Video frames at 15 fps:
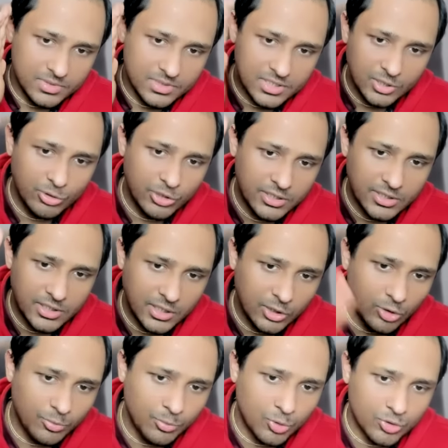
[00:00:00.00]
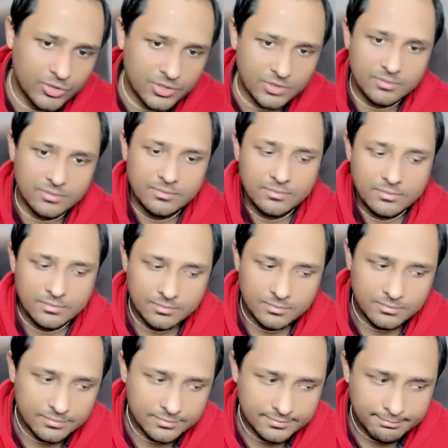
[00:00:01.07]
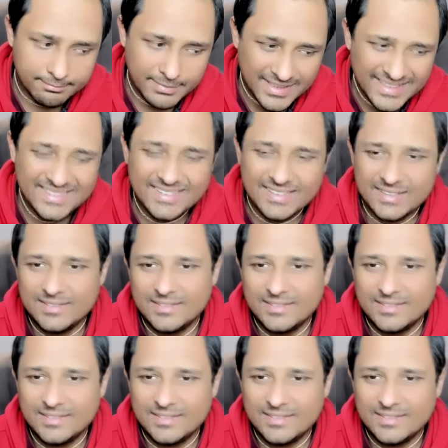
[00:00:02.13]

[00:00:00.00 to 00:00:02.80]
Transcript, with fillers: during the Leo portion, please